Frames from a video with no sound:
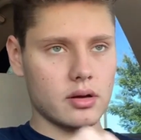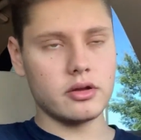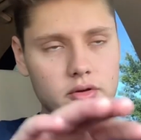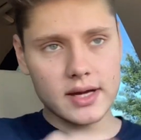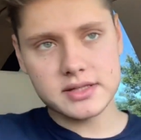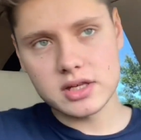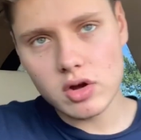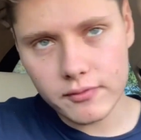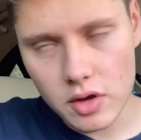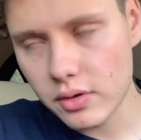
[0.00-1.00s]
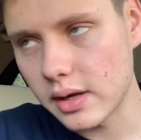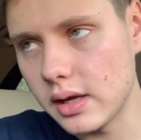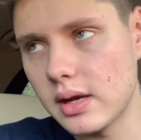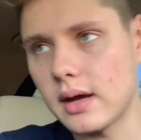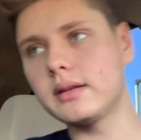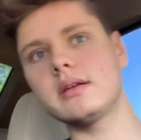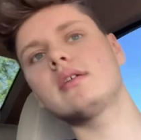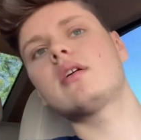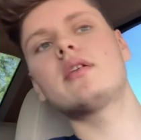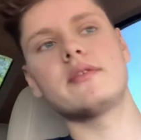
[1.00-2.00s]
you guys know, if you own an
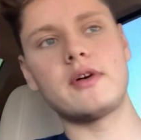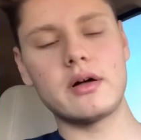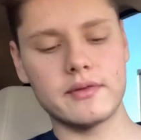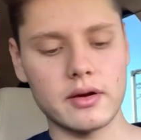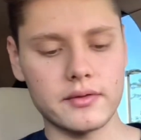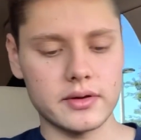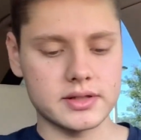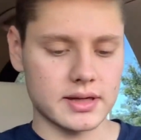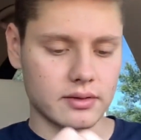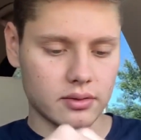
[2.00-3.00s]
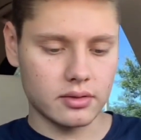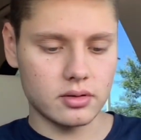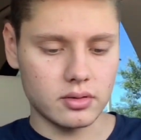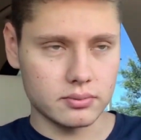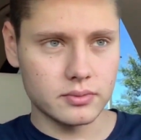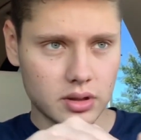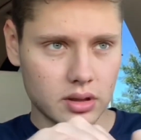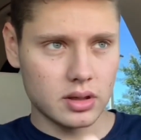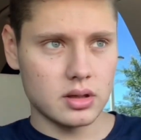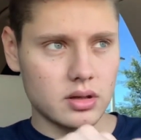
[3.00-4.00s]
E90, on the valve cover, there's like little,
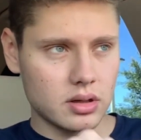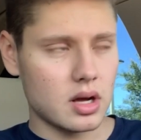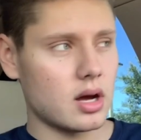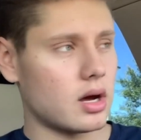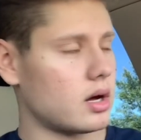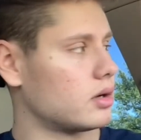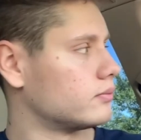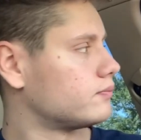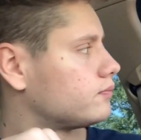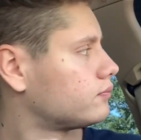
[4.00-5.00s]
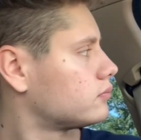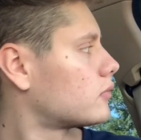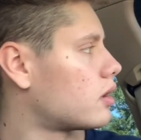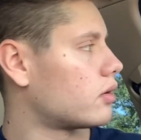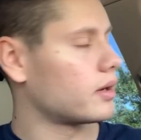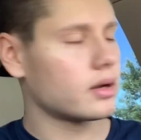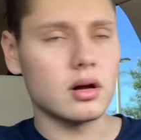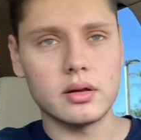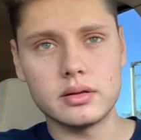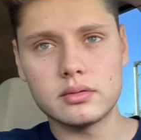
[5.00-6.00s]
how do I
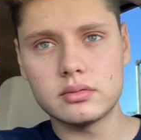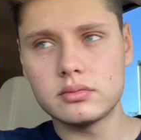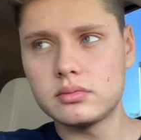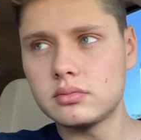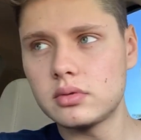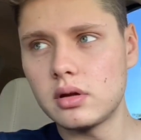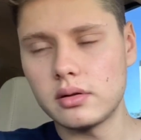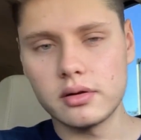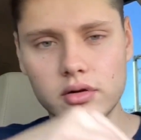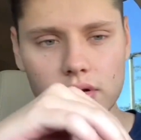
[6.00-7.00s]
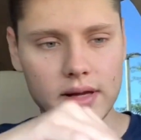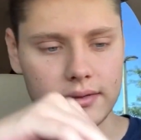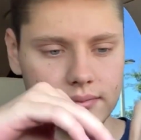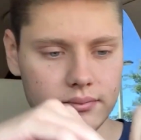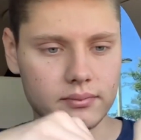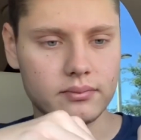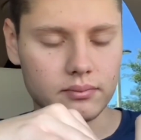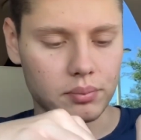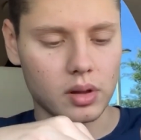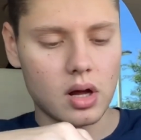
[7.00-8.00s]
call it? Little like
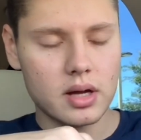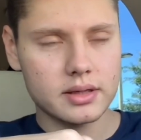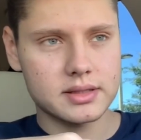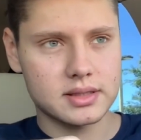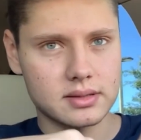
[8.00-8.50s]
block